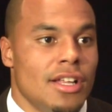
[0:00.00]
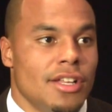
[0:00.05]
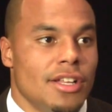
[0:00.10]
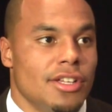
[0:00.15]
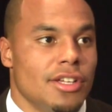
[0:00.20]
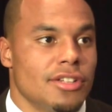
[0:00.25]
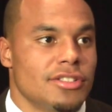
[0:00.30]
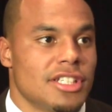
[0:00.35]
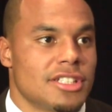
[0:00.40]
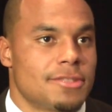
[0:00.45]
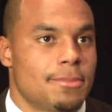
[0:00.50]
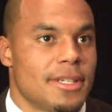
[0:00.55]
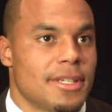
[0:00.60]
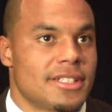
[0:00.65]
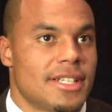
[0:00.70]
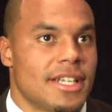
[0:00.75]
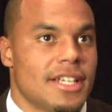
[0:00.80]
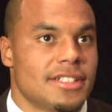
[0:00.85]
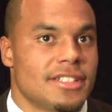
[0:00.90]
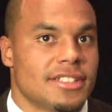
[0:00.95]
those
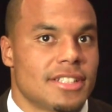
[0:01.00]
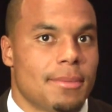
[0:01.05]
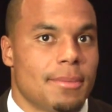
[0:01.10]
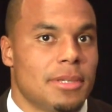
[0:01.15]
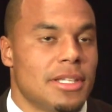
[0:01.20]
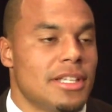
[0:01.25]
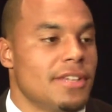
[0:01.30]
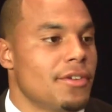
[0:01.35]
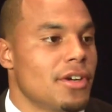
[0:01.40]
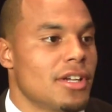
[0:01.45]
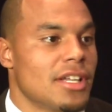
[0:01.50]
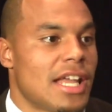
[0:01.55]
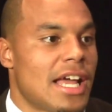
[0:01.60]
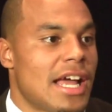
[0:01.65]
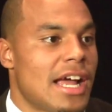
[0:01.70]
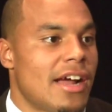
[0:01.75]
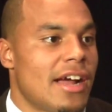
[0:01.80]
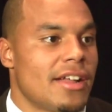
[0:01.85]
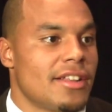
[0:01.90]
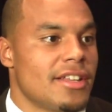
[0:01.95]
expectations I believe are a lot
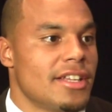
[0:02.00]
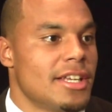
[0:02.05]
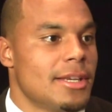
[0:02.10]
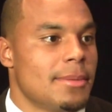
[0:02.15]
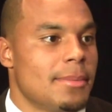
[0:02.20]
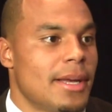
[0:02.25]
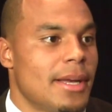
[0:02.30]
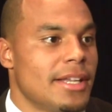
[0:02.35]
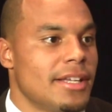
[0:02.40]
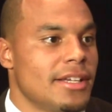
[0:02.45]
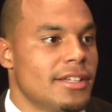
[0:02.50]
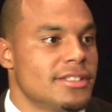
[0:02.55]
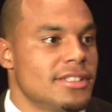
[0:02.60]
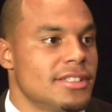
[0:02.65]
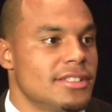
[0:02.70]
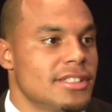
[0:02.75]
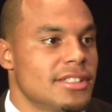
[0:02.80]
higher than anybody else's.